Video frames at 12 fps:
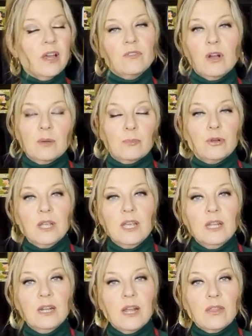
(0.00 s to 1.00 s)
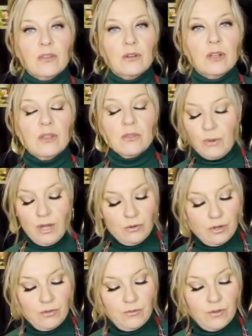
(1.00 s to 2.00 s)
I've got it preheated at three
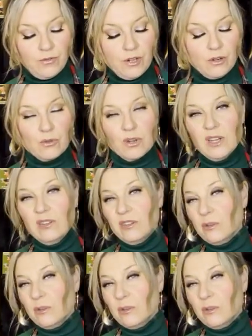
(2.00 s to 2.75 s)
hundred fifty degrees.